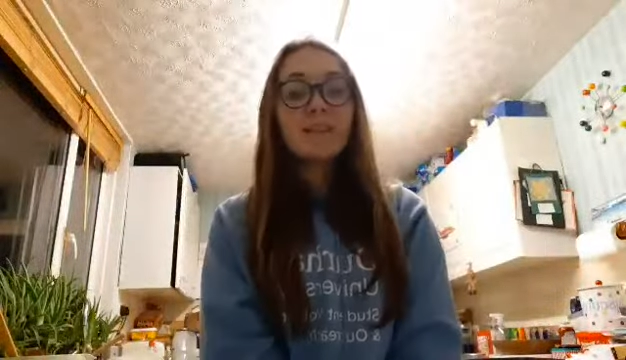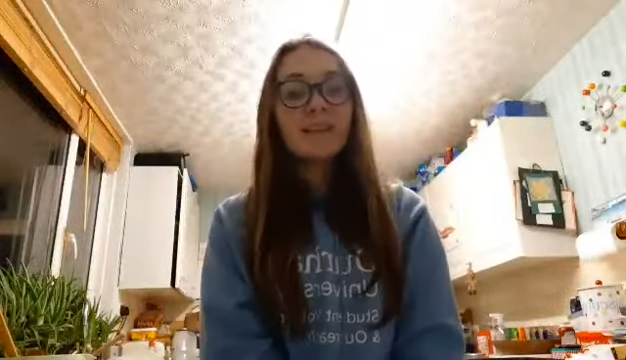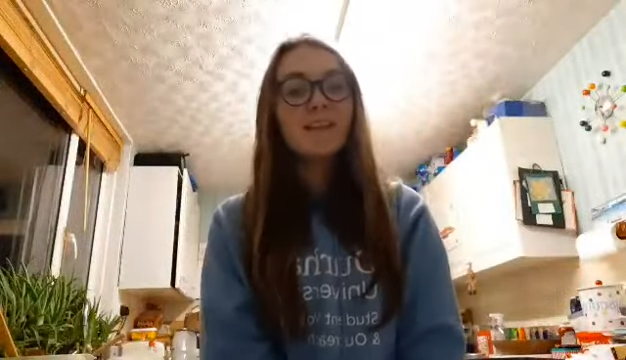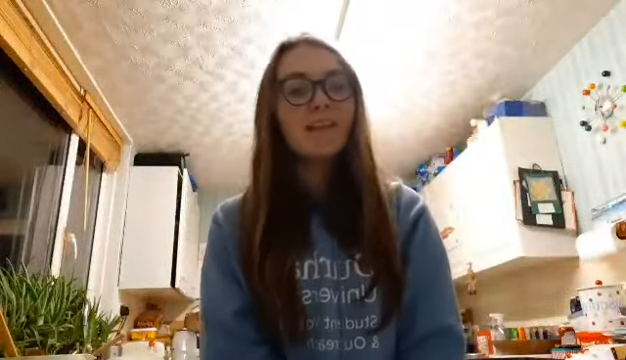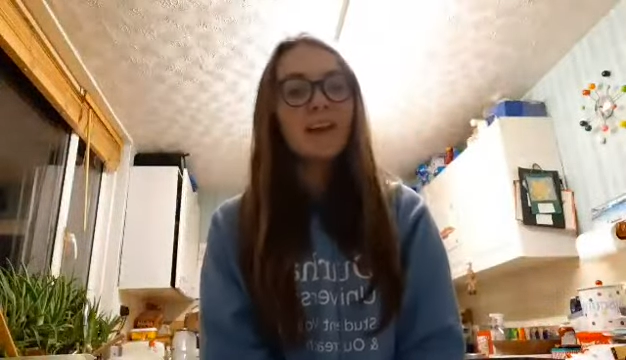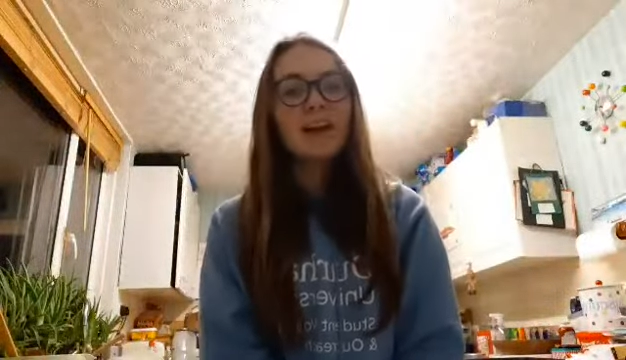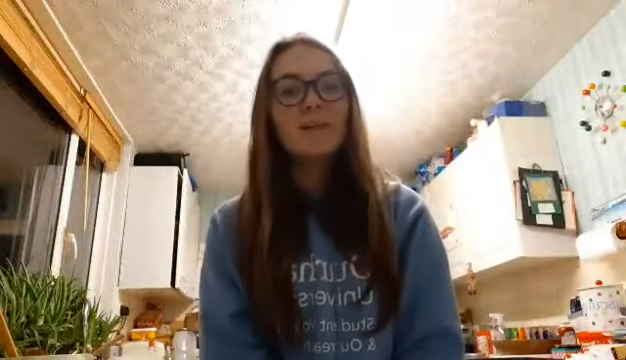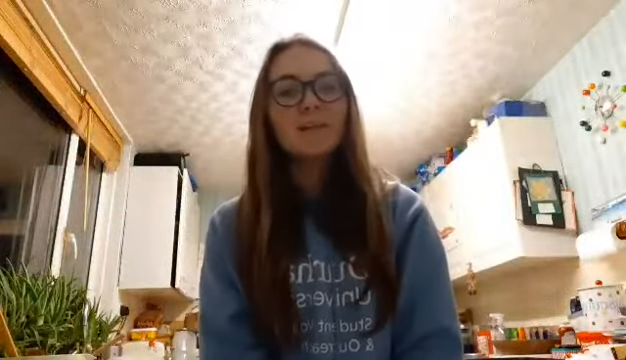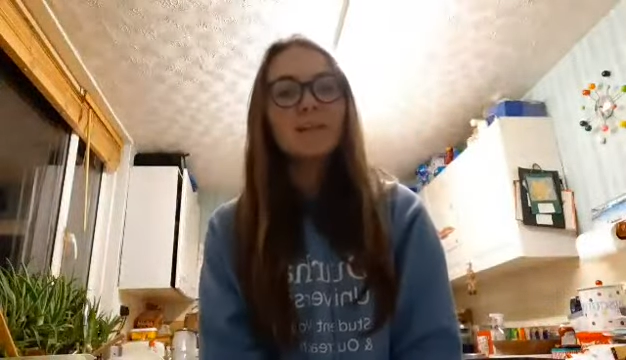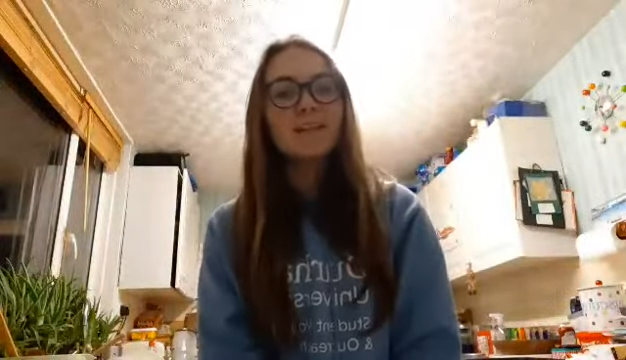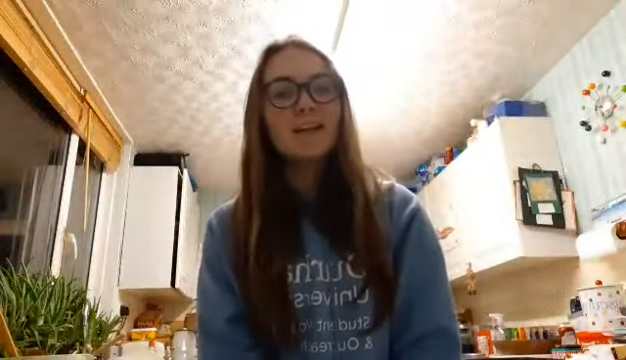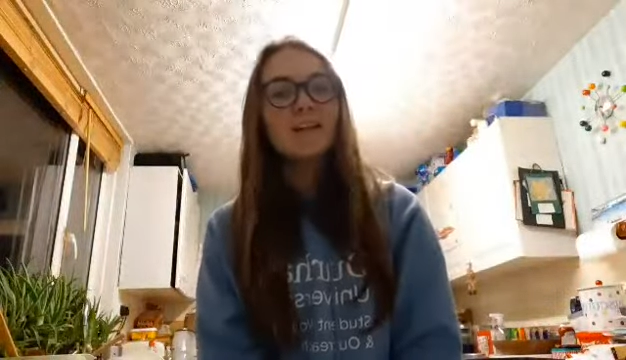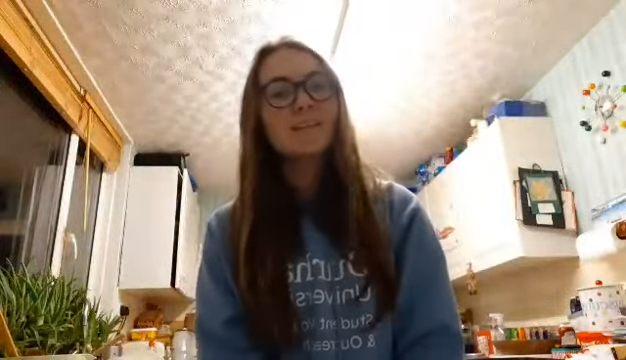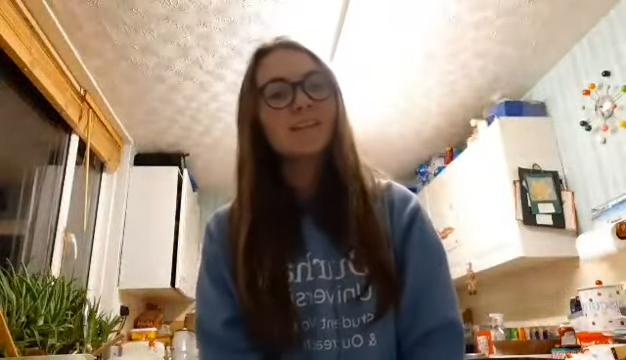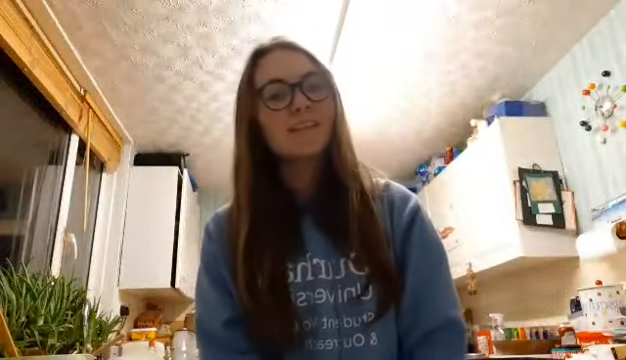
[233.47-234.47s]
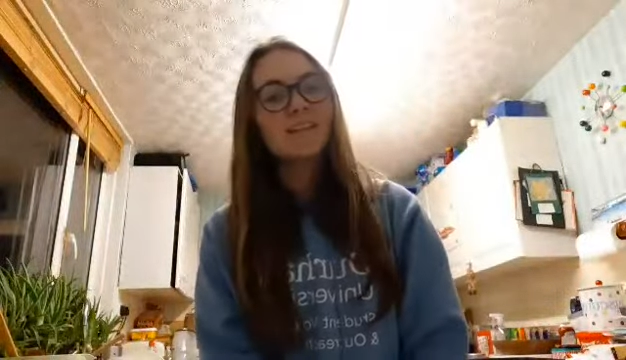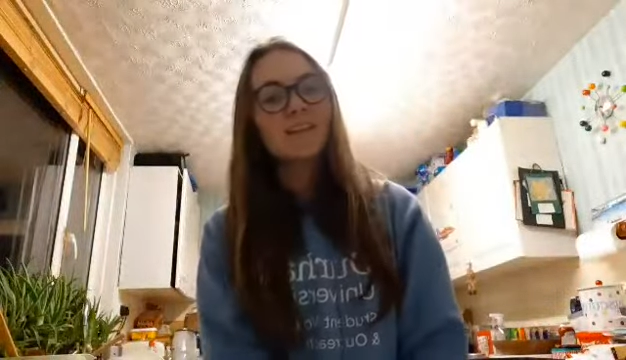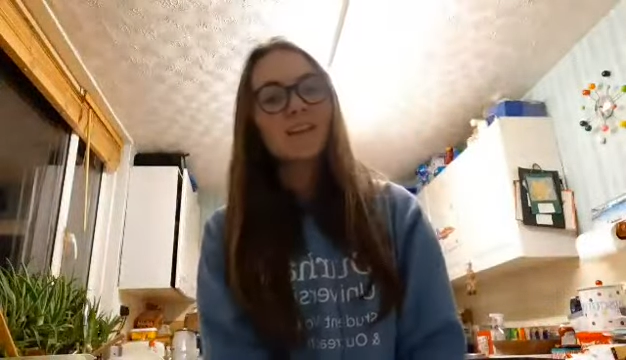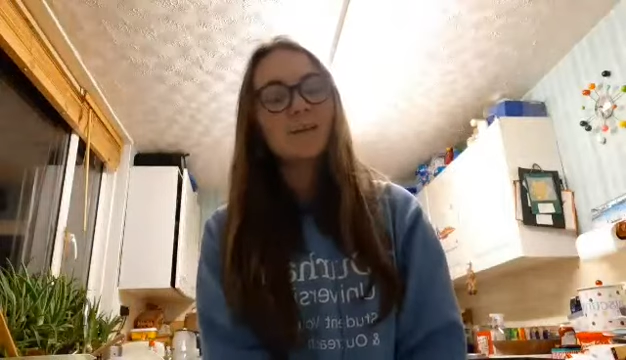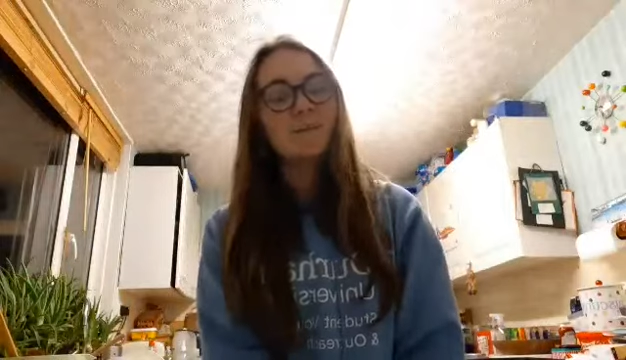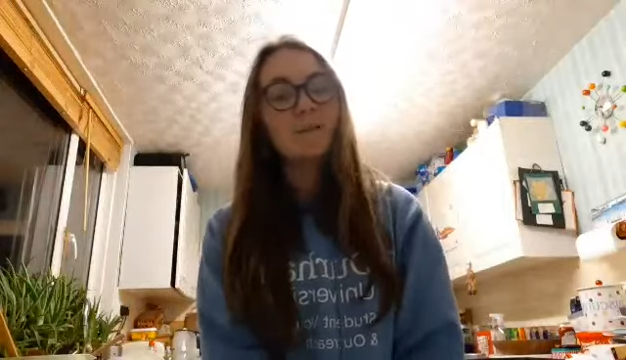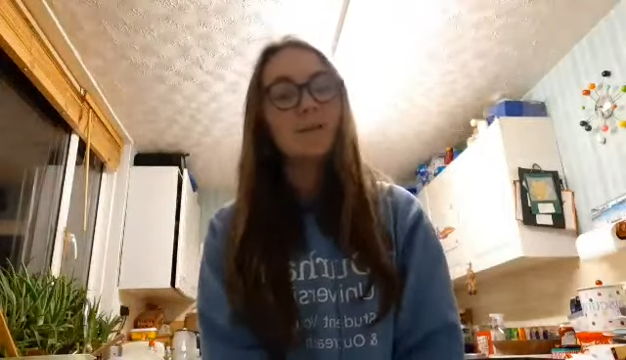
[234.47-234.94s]
3 hours now since
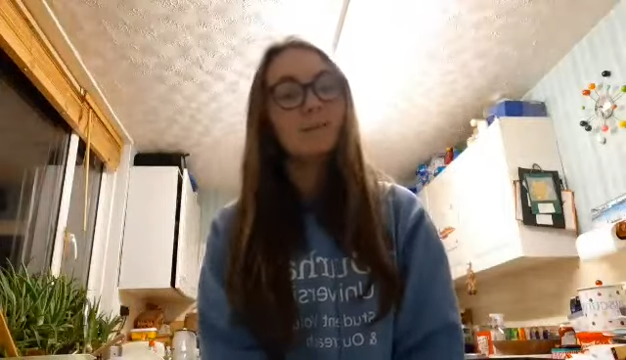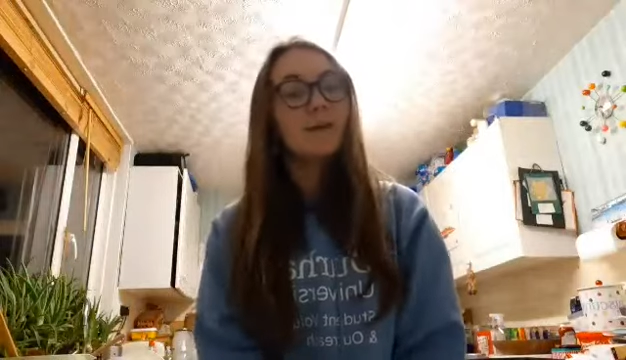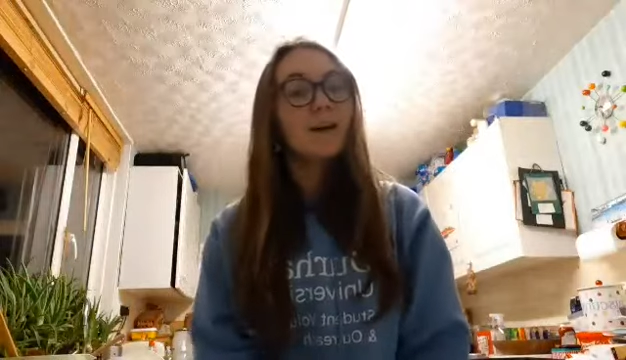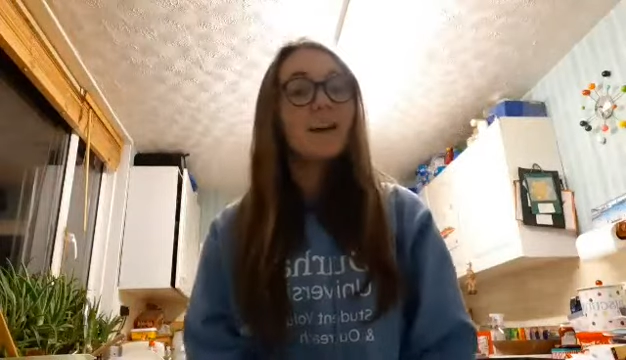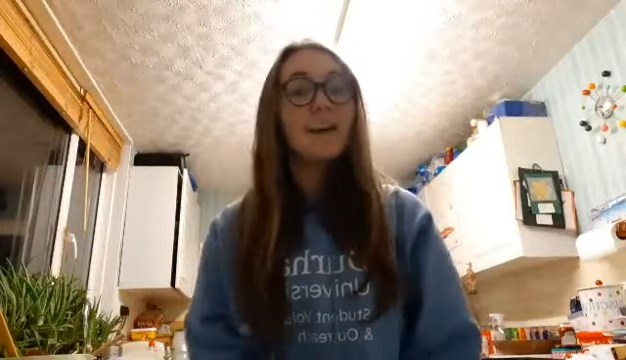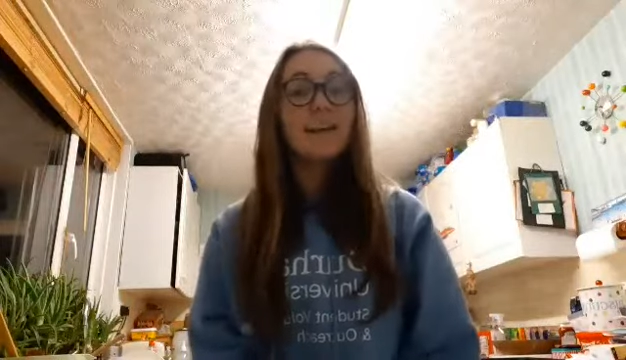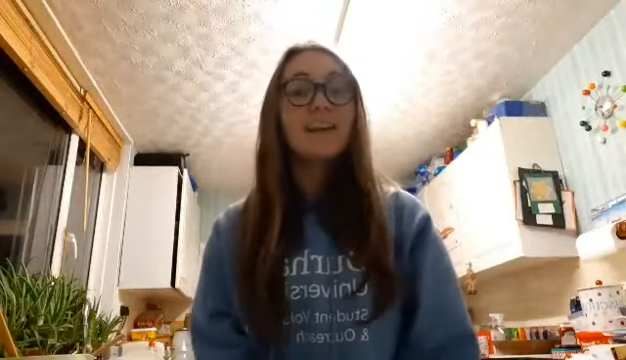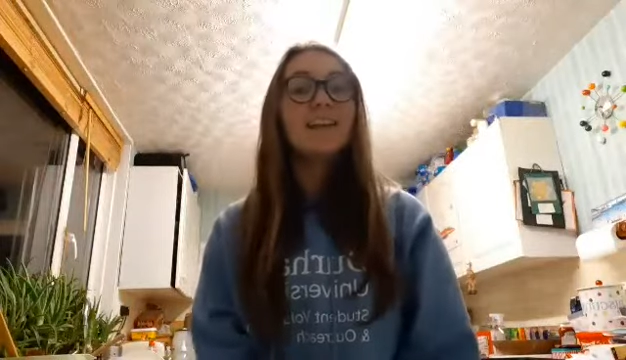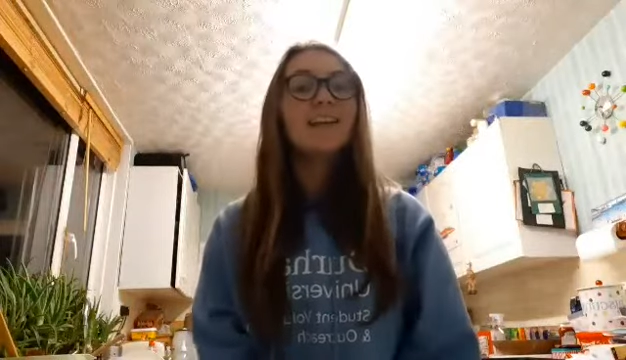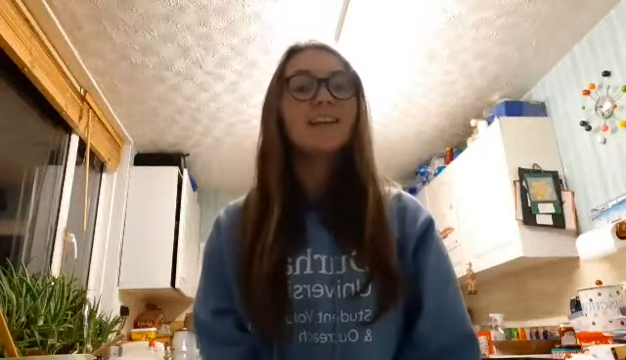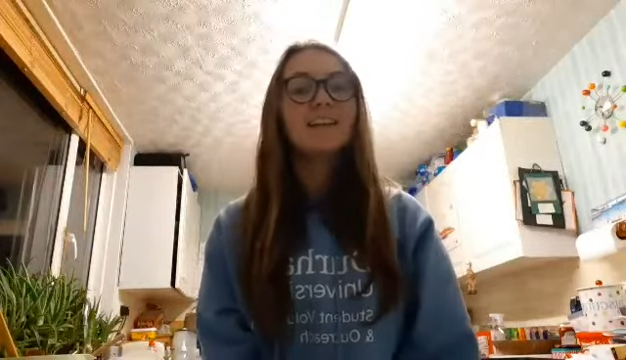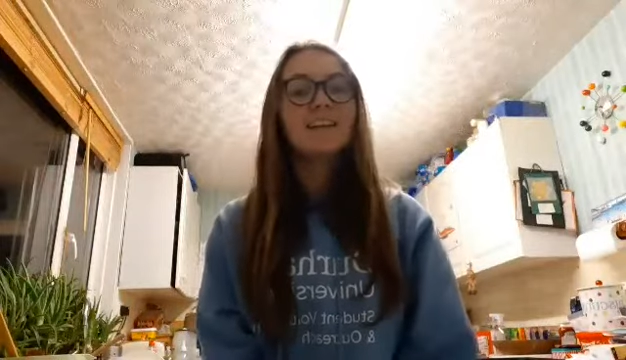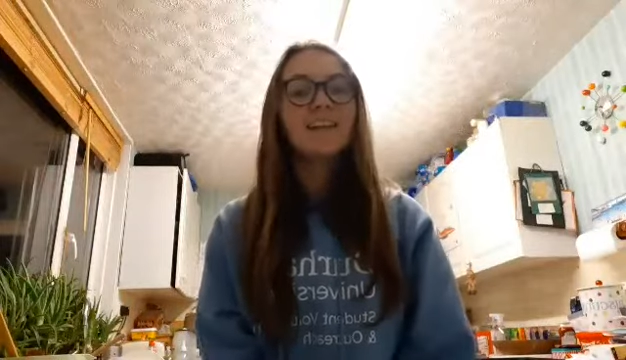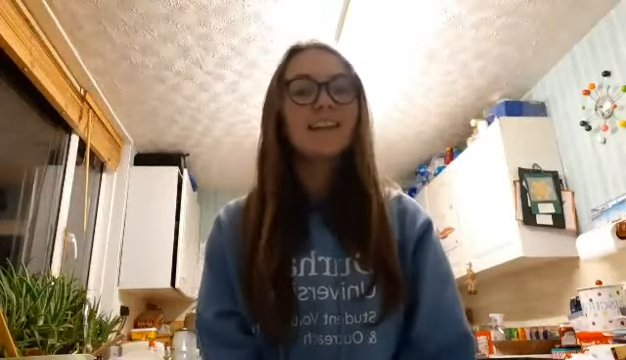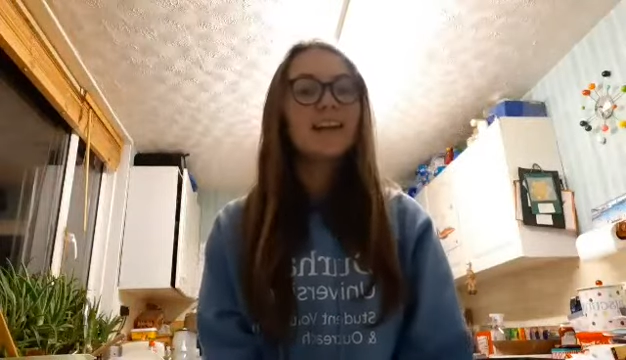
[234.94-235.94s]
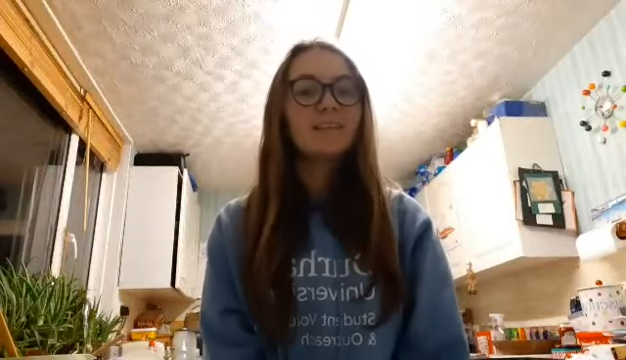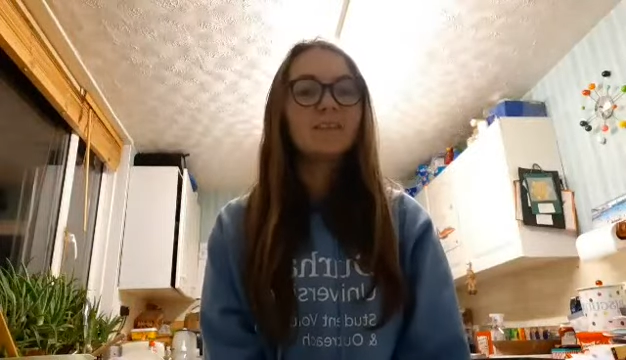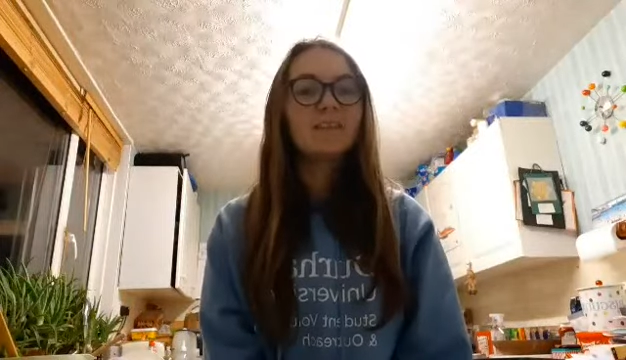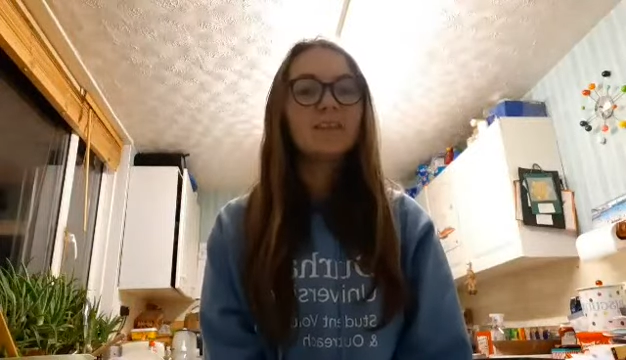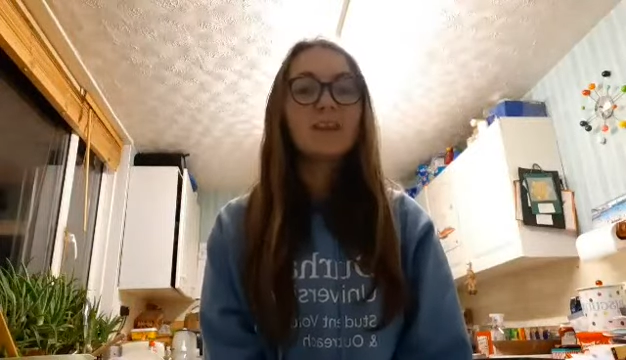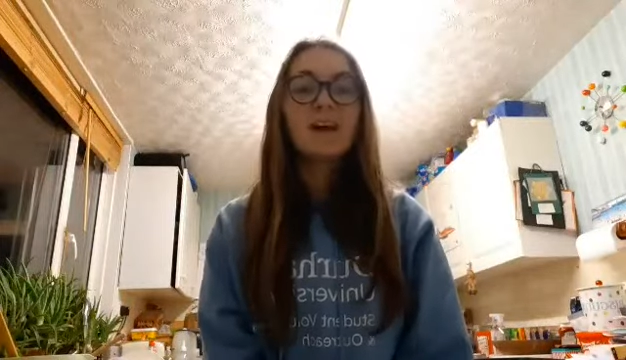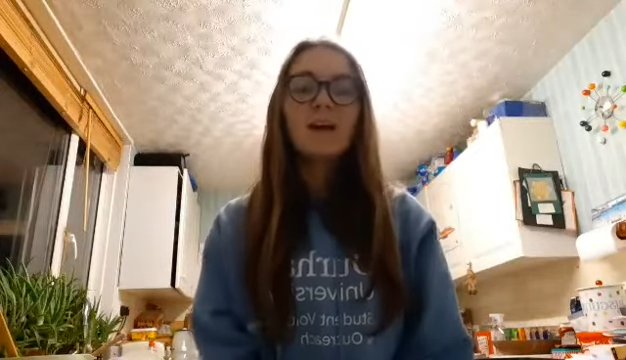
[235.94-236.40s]
I put my alien in the
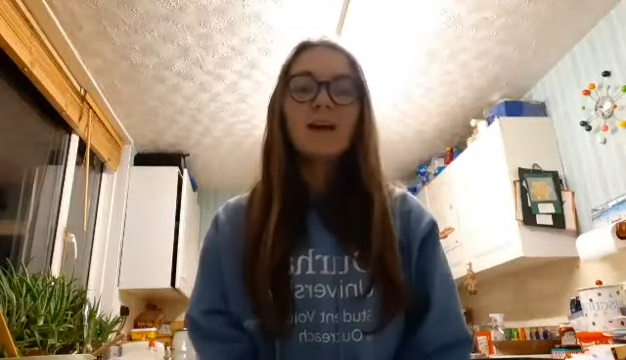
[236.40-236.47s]
oven.